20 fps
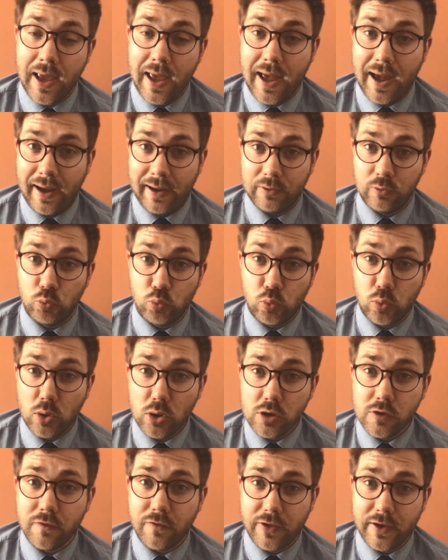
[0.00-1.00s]
and one
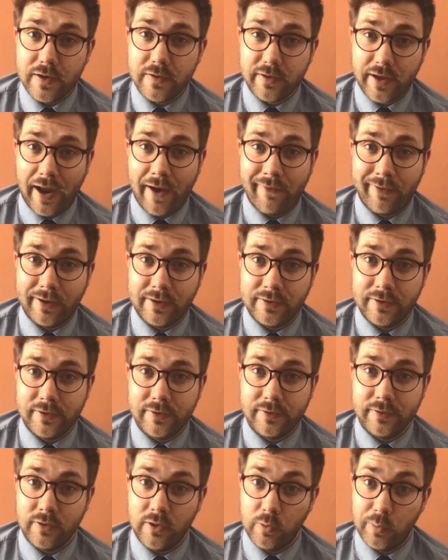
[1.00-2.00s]
of these
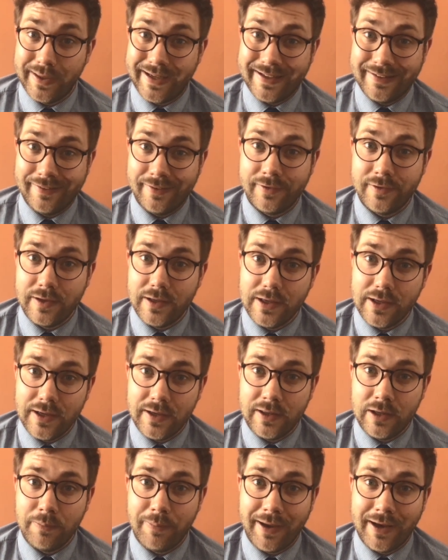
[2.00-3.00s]
characters that we can see in
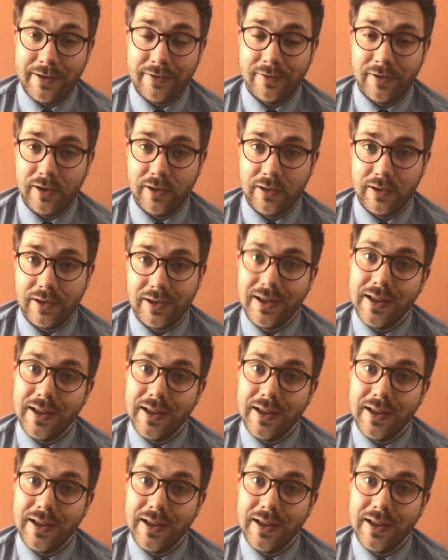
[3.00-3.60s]
the painting